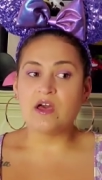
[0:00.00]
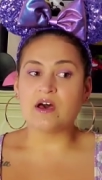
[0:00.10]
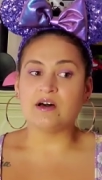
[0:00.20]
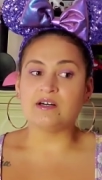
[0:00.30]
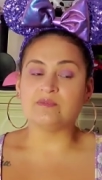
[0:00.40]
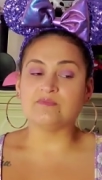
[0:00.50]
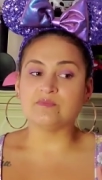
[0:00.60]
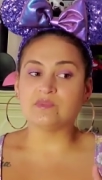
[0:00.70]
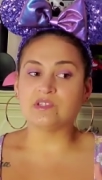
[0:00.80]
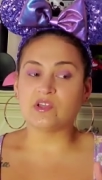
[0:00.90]

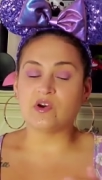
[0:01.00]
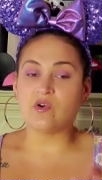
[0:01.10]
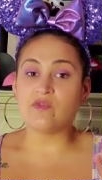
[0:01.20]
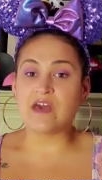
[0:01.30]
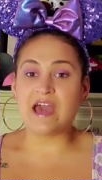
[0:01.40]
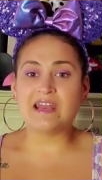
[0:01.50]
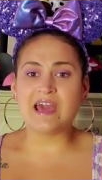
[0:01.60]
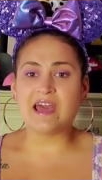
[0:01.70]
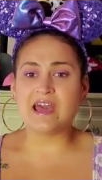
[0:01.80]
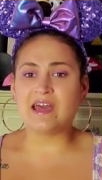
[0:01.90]
Um, so that
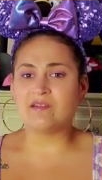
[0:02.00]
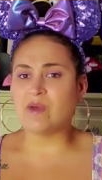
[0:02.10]
had